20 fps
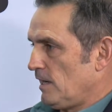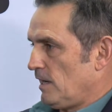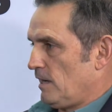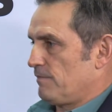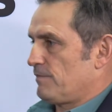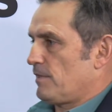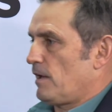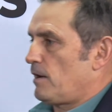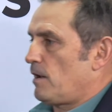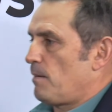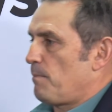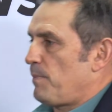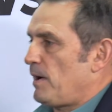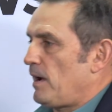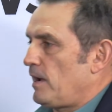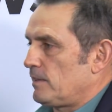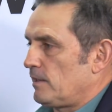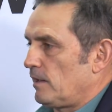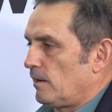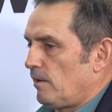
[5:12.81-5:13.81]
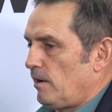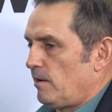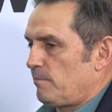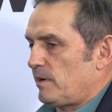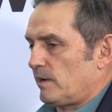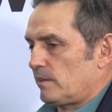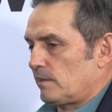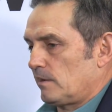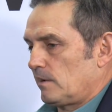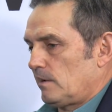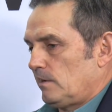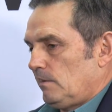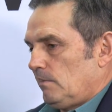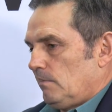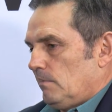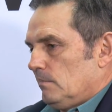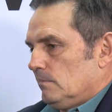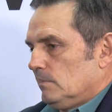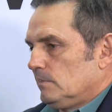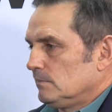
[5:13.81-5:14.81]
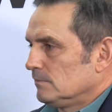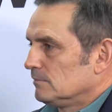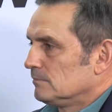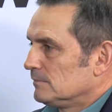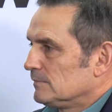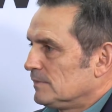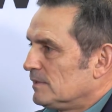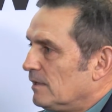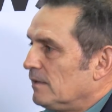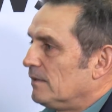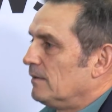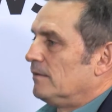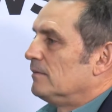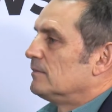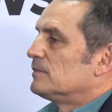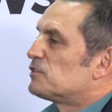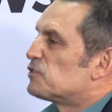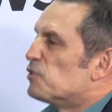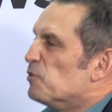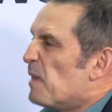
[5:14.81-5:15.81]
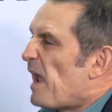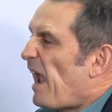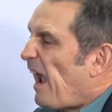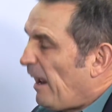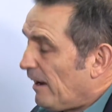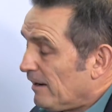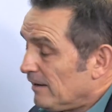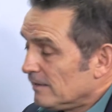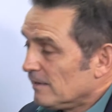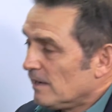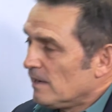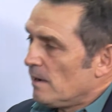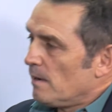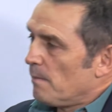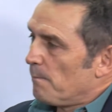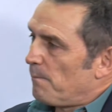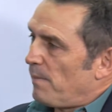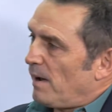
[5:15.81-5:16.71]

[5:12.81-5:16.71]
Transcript: if they don't pay their loan back, they go, oh, well, too bad. Yeah.